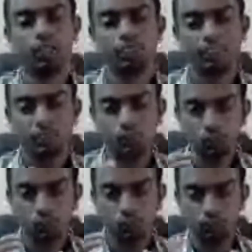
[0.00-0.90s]
So
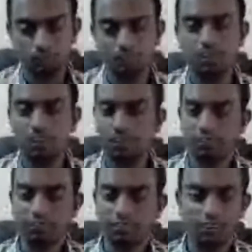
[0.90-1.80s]

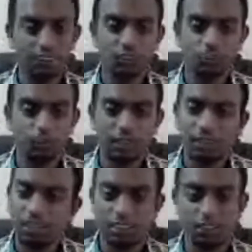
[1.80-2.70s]
learning should be there, and
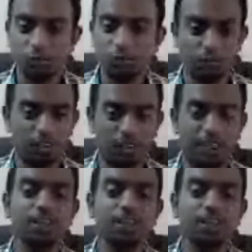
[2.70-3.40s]
that should be fun, right?